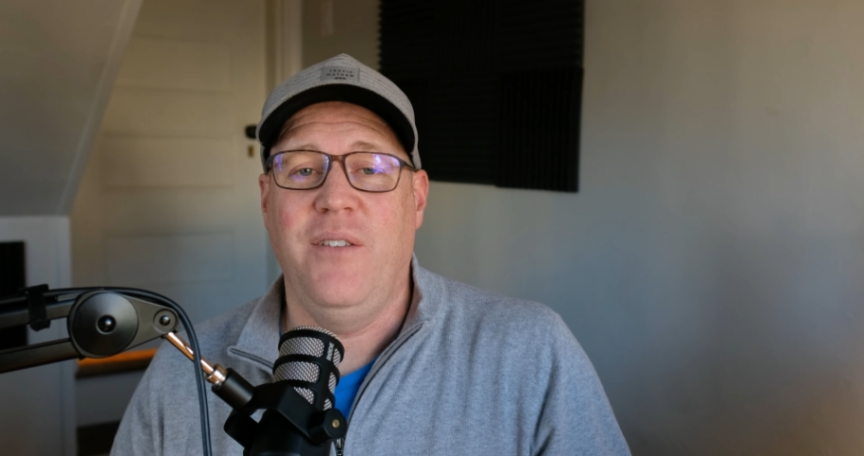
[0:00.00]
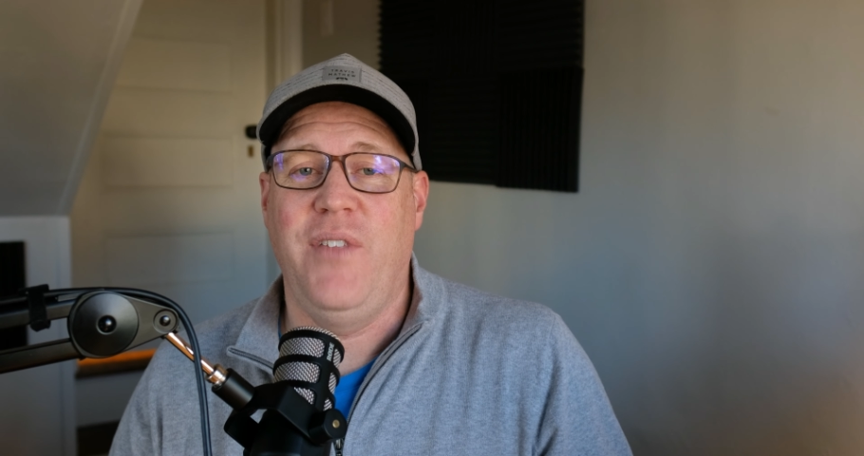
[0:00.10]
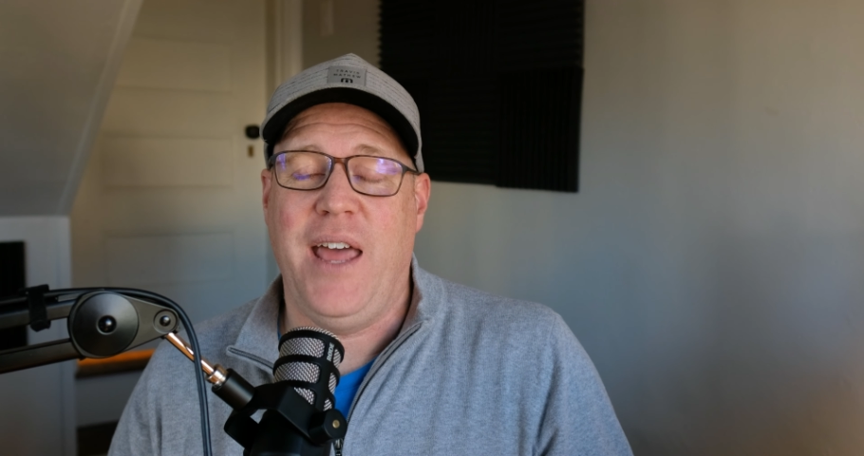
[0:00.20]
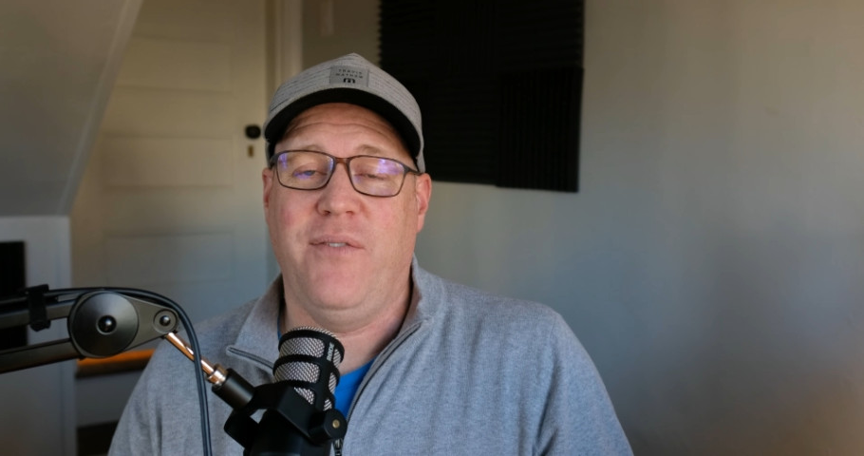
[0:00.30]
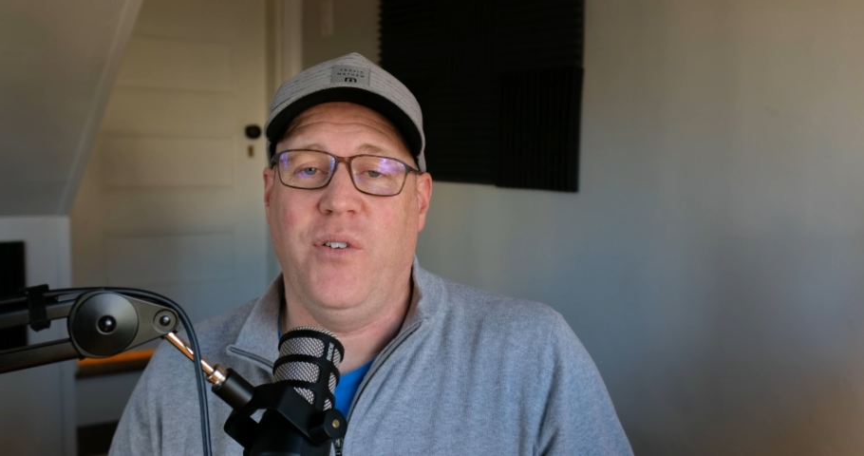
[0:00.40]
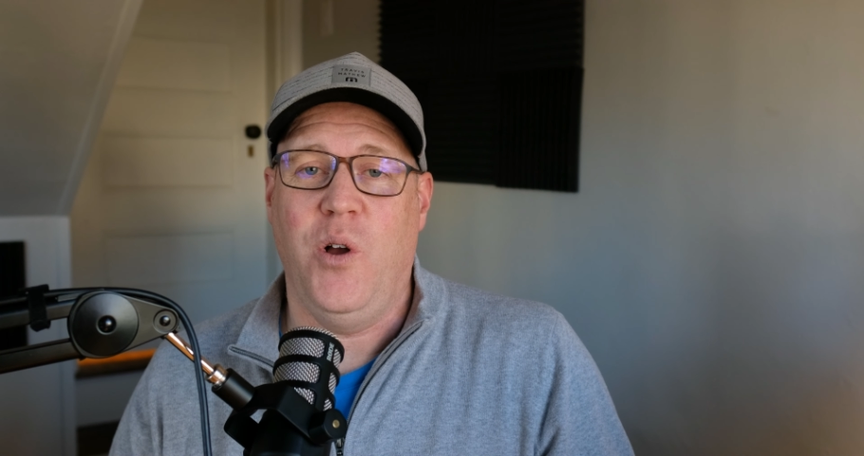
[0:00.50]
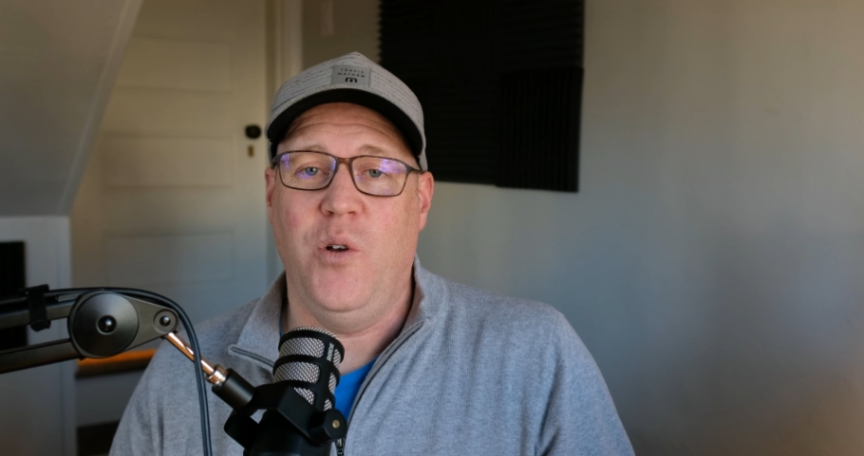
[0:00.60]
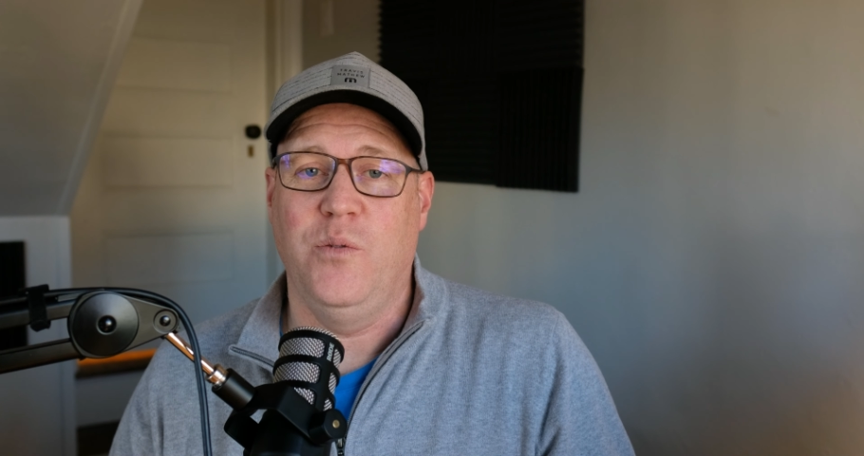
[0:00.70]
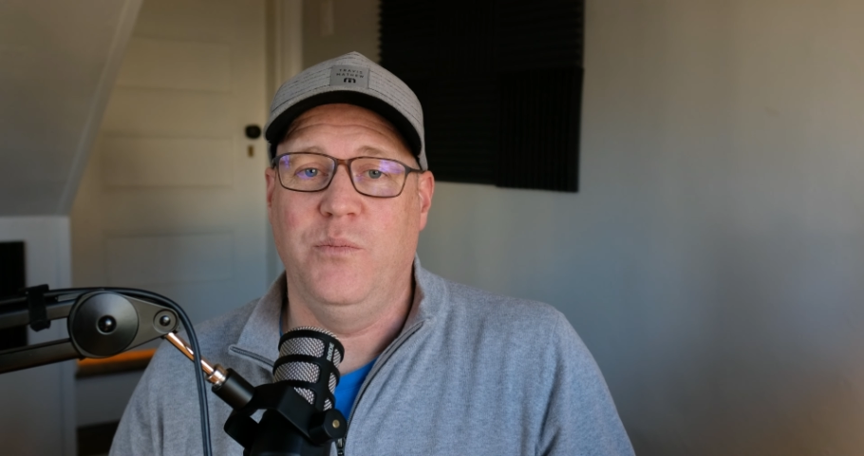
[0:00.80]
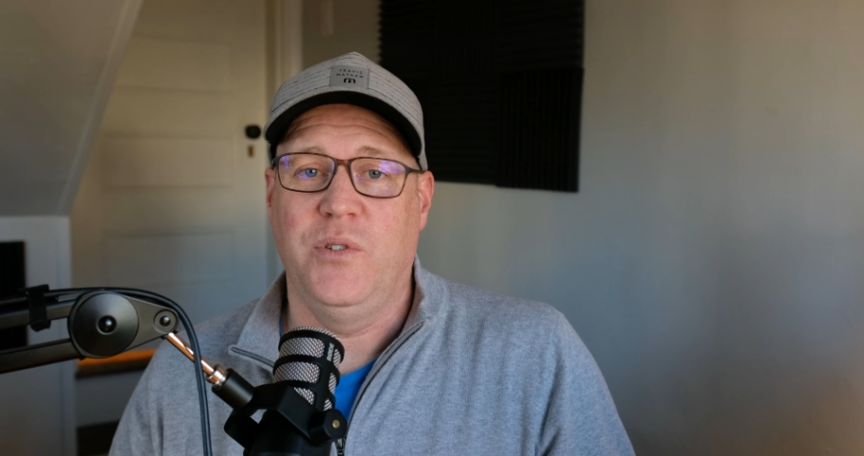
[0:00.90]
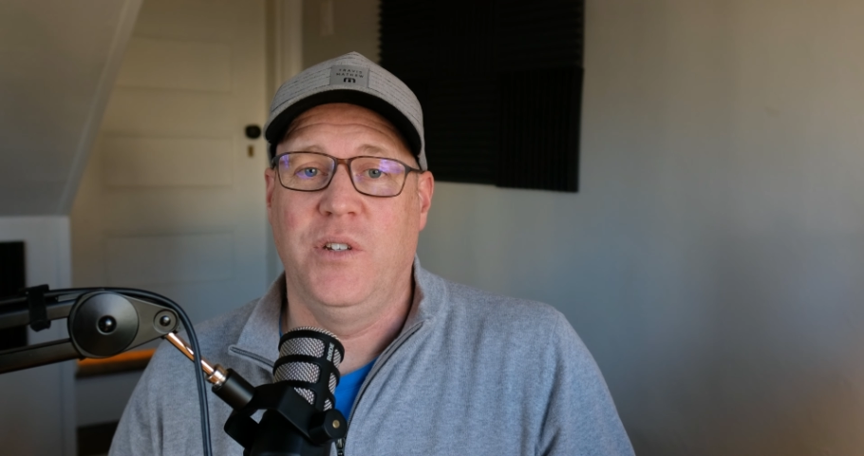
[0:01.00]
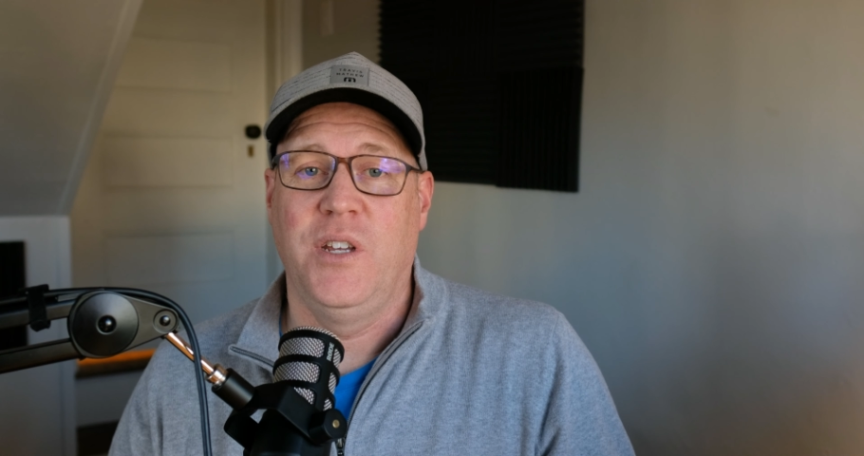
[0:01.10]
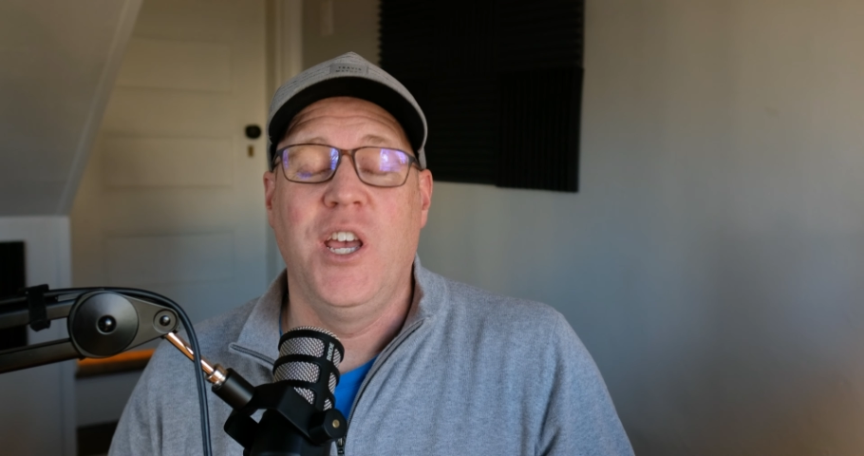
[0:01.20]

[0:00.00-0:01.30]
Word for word: of that for homes.